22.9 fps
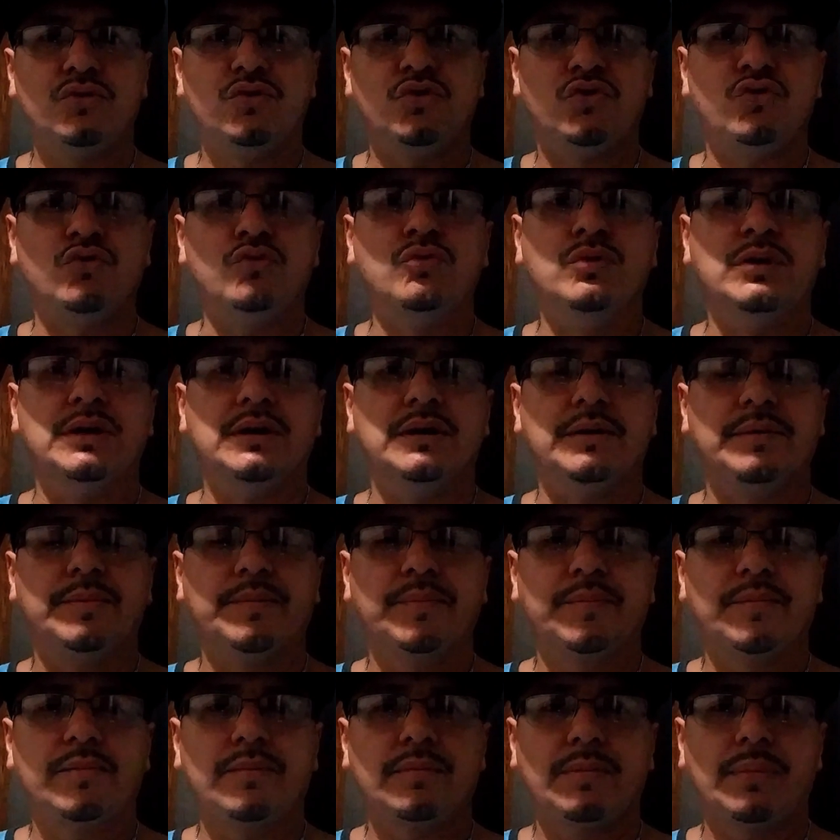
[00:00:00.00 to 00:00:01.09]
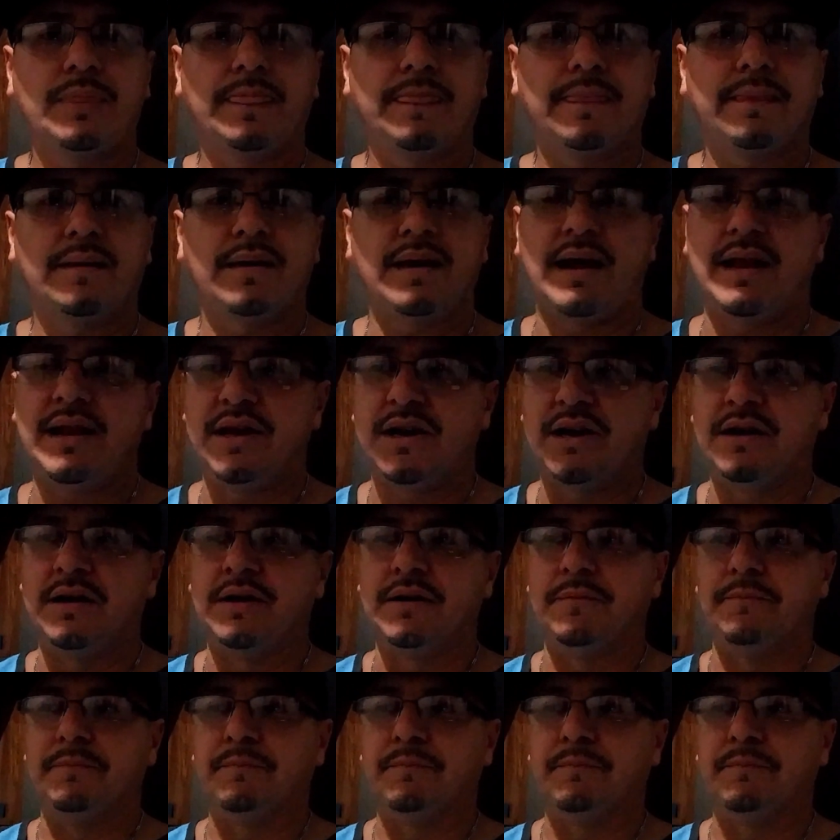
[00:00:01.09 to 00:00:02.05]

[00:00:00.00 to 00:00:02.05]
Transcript: to kind of